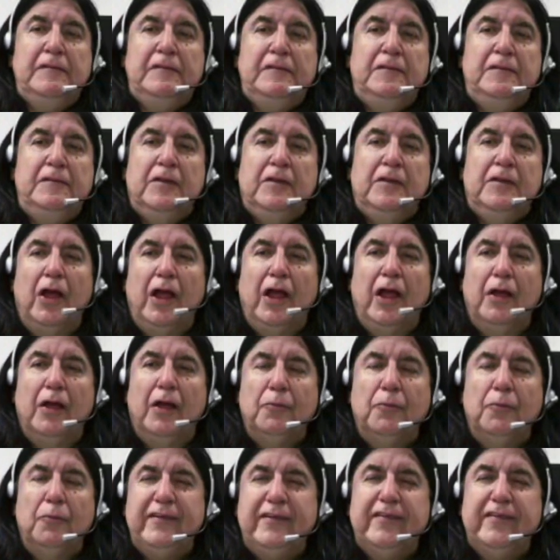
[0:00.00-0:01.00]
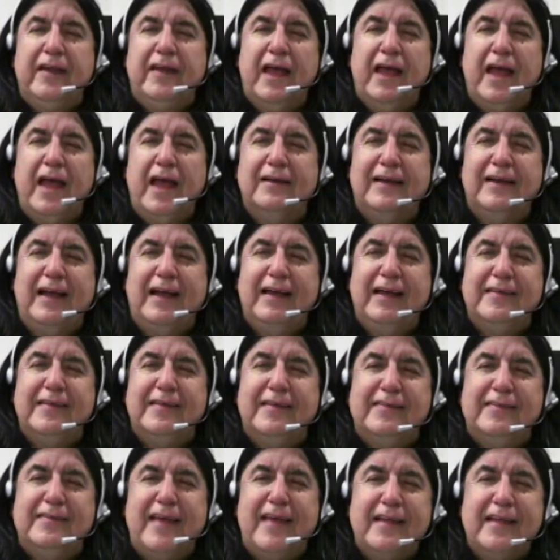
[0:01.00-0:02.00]
which is a
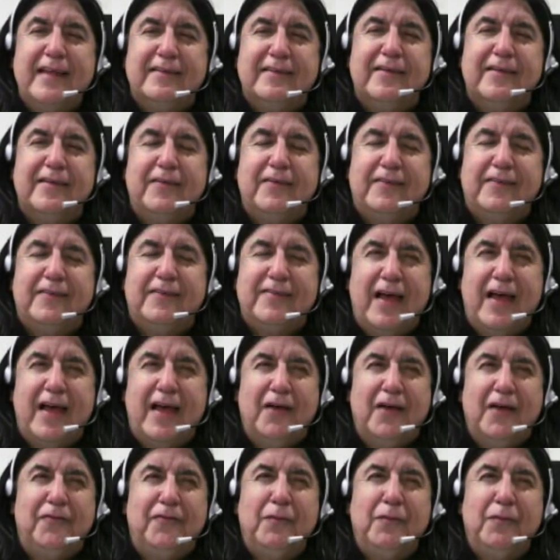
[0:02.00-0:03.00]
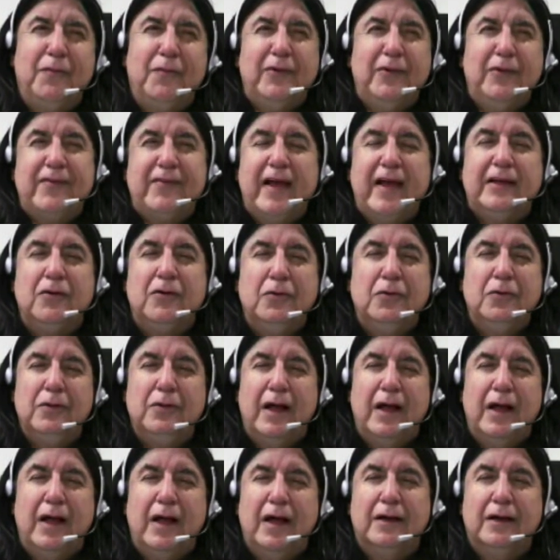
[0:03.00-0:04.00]
sense of the self which I call
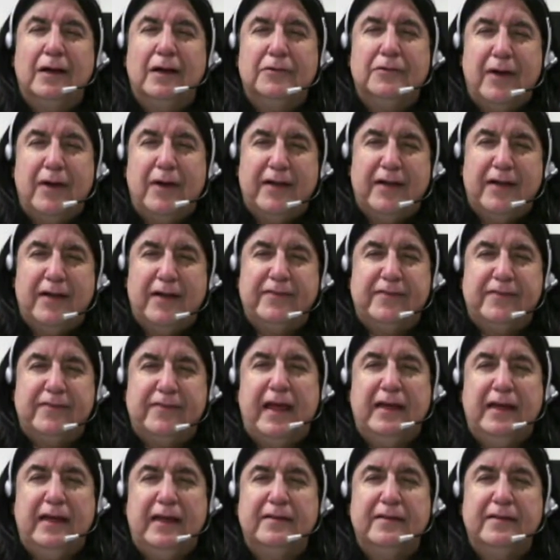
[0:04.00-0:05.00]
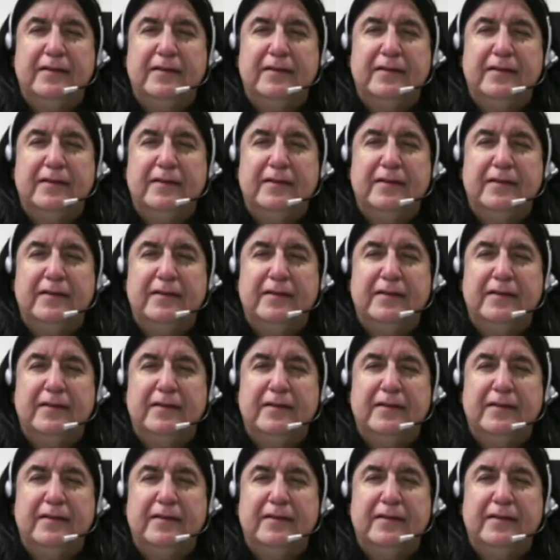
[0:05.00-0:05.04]
our ground state.